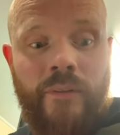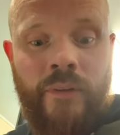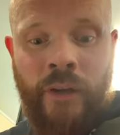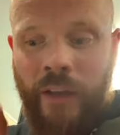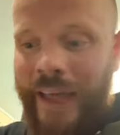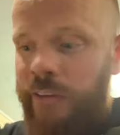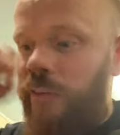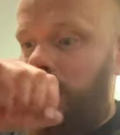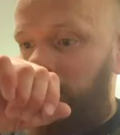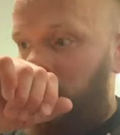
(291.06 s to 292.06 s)
in a
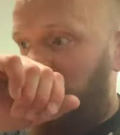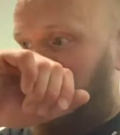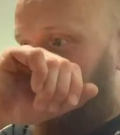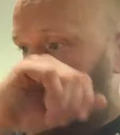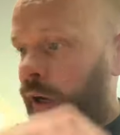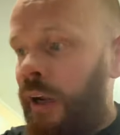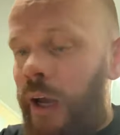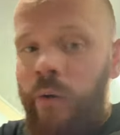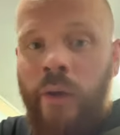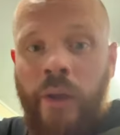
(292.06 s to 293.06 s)
landfill somewhere by
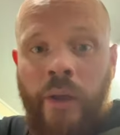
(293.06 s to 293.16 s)
now.